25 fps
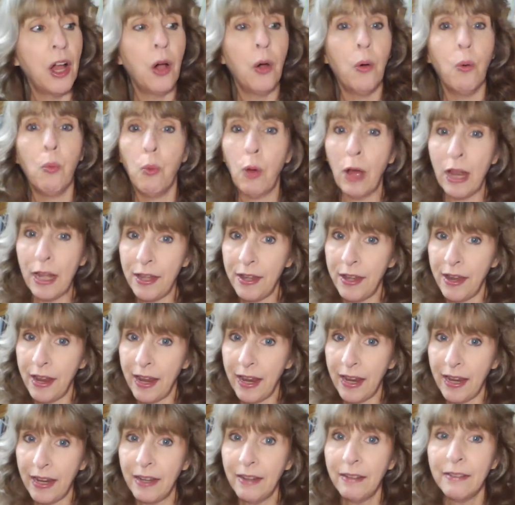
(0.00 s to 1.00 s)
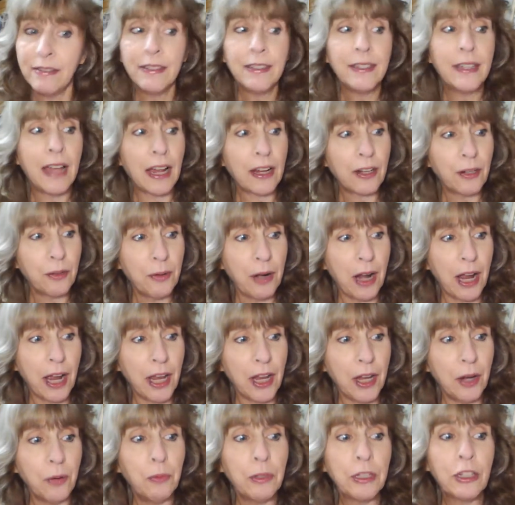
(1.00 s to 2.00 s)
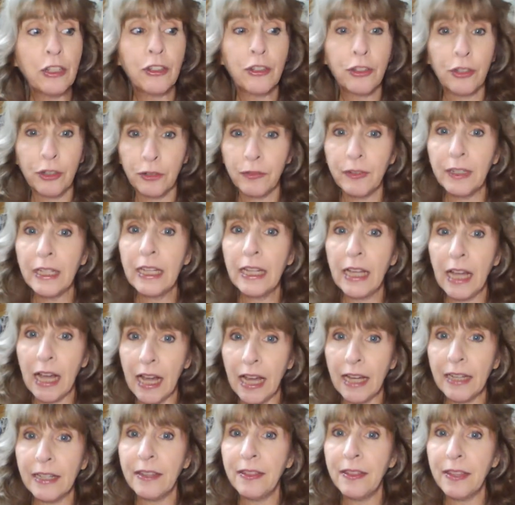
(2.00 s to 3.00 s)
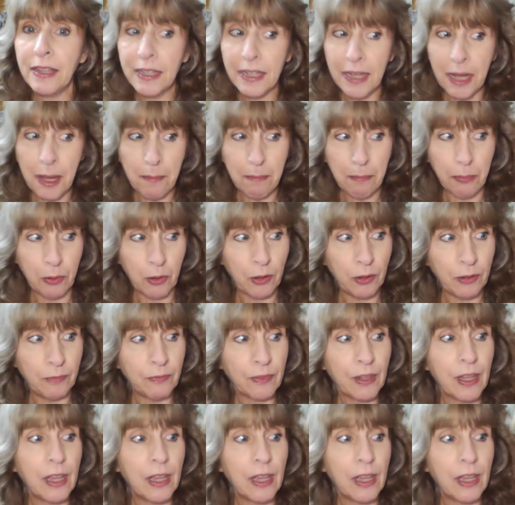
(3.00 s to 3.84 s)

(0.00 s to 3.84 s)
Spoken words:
One day, Zechariah was serving God in the temple,